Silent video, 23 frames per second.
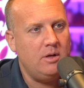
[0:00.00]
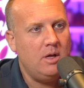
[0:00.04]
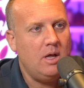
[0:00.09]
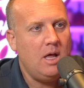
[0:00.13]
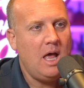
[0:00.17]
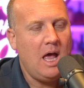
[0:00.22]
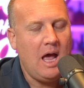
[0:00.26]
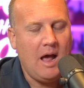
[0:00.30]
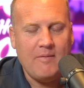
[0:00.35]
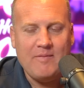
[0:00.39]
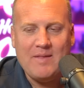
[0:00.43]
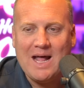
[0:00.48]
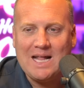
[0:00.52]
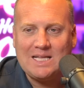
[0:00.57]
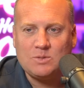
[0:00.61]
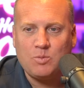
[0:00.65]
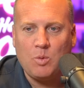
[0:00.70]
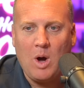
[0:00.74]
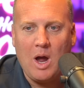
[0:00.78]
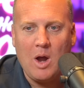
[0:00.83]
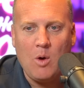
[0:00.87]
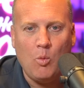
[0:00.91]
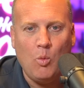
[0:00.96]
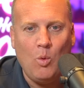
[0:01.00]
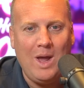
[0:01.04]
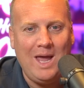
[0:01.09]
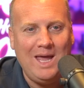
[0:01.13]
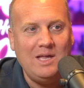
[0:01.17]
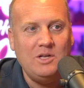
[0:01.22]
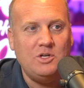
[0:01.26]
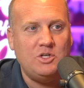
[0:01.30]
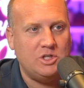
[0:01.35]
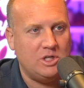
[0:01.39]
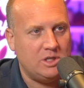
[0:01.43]
And that's why
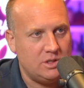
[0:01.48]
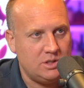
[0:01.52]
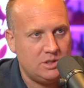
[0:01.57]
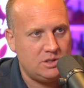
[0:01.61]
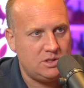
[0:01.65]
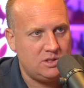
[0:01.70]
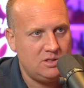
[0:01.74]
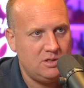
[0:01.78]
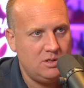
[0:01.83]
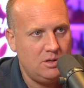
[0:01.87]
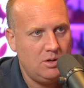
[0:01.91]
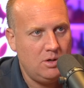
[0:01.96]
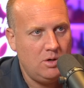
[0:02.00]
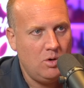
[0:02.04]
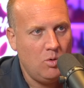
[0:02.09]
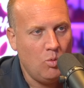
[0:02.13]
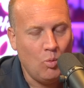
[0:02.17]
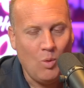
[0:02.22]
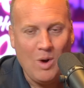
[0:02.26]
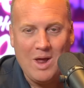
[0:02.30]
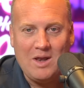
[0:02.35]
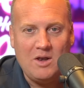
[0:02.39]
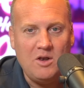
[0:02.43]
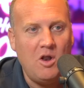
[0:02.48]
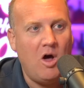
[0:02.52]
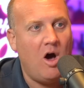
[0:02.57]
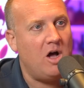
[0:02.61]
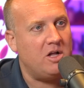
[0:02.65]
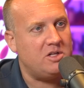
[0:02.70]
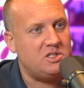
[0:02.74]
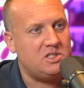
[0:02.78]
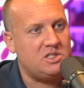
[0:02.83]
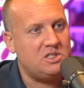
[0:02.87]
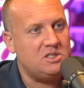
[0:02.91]
wages went
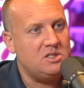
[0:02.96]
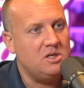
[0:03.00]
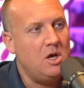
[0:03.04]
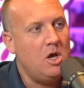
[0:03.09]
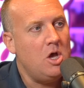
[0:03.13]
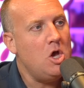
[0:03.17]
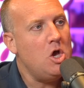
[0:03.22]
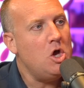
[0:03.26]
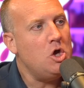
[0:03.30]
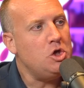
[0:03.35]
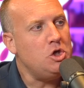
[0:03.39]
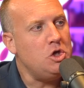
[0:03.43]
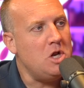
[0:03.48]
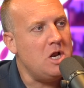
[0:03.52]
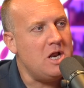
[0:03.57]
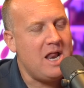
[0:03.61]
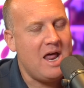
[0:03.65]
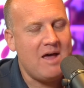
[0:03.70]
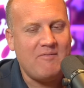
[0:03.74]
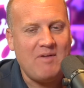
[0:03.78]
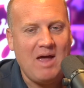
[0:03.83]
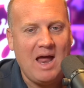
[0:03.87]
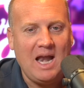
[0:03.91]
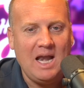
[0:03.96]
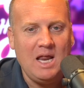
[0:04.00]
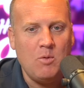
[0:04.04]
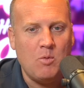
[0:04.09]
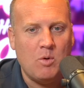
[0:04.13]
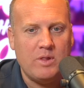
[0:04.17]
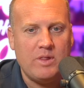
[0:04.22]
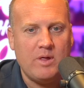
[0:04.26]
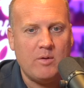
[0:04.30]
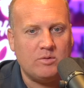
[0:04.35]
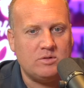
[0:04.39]
nuts. You didn't have
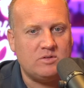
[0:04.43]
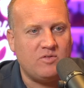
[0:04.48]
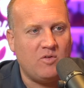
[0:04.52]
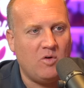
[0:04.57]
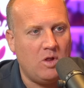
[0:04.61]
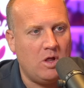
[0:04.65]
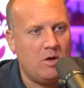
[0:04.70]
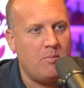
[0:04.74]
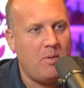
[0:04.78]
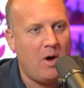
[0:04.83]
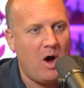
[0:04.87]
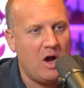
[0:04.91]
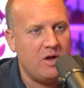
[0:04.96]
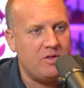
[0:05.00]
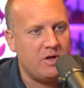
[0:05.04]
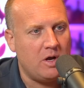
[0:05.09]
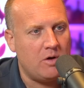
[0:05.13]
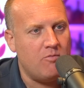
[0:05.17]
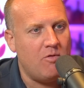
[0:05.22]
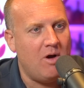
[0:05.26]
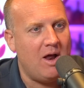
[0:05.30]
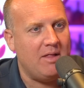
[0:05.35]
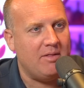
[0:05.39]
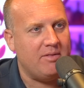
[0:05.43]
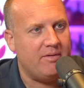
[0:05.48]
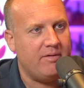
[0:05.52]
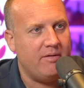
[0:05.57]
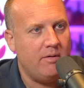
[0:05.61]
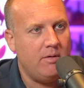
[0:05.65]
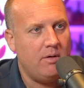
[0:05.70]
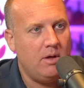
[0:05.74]
anyone that was falling behind on rent.